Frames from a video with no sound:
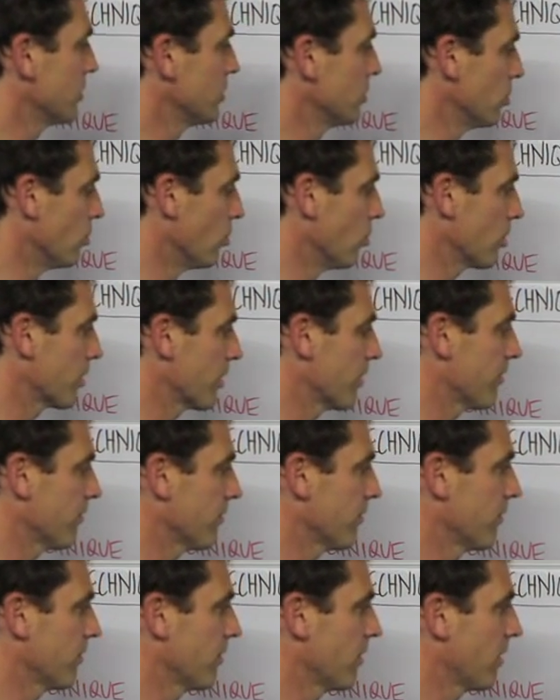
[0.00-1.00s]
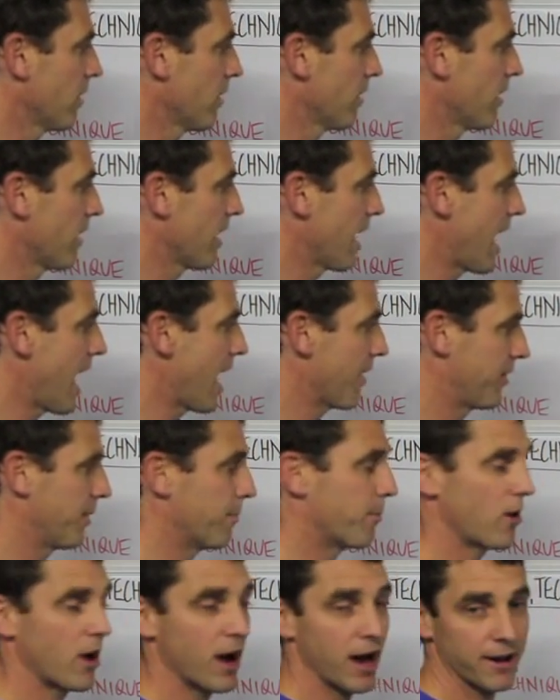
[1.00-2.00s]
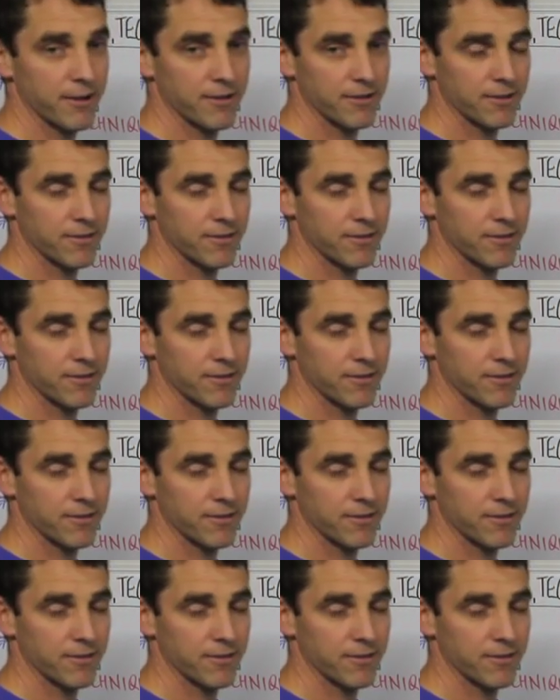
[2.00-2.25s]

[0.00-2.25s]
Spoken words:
look at the brain.